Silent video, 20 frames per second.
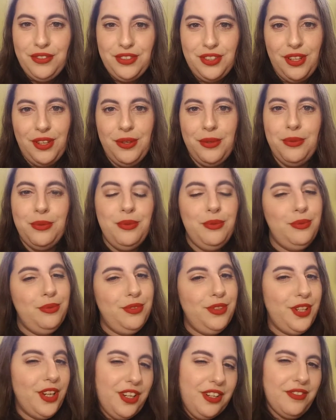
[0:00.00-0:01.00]
so
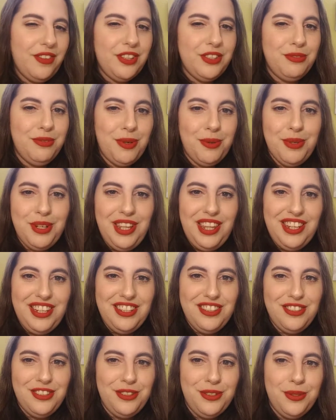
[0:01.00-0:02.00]
none of us were
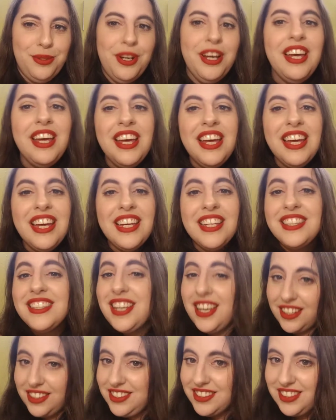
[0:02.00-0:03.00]
willing to
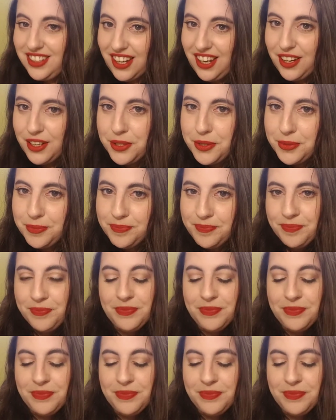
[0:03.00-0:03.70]
test it out.